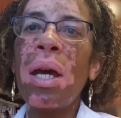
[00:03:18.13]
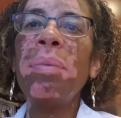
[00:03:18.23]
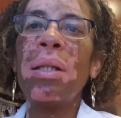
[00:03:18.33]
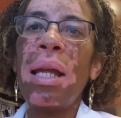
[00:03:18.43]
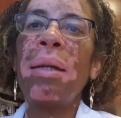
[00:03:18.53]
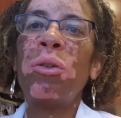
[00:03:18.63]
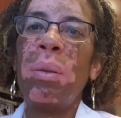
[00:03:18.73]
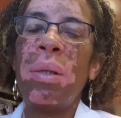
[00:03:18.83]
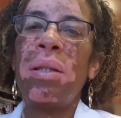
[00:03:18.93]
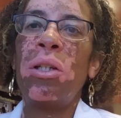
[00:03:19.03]
types of light
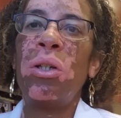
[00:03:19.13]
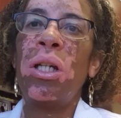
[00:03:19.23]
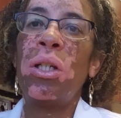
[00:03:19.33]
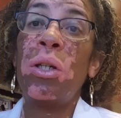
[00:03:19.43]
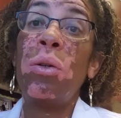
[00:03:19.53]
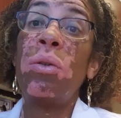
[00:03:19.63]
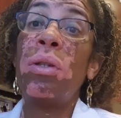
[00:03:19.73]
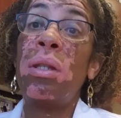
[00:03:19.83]
treatments that you can use.